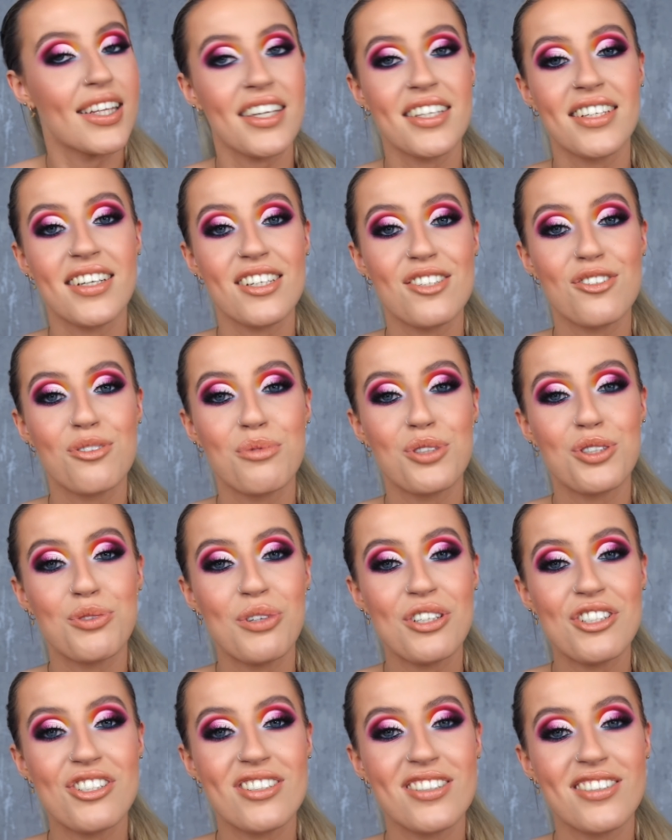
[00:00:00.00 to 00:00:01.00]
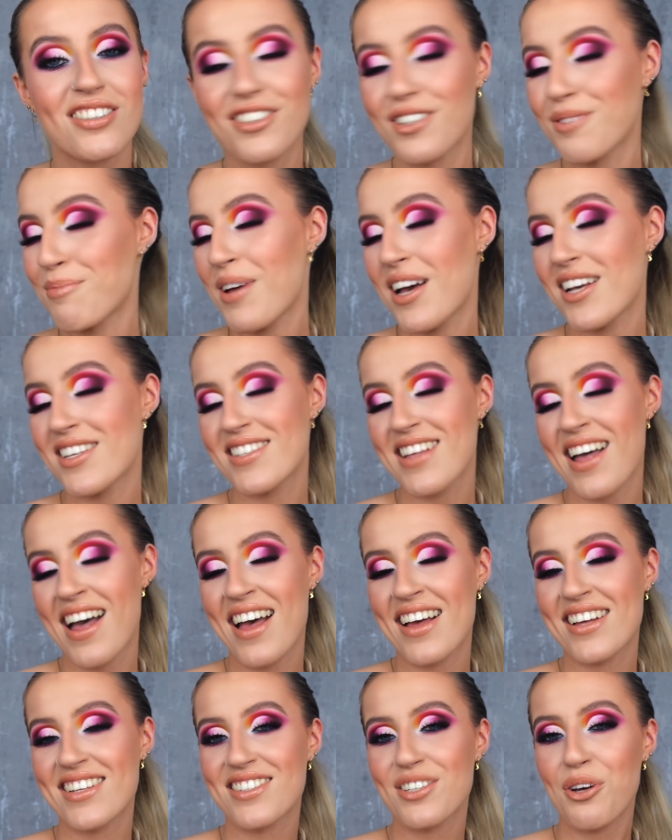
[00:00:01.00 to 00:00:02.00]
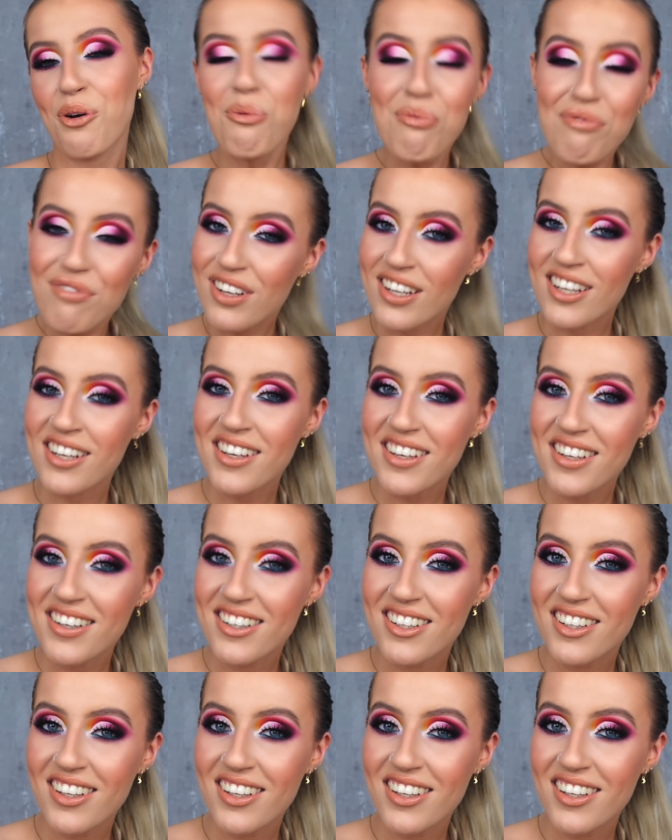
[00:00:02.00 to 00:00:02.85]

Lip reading: Thank you guys so much for watching. You're the best, and hopefully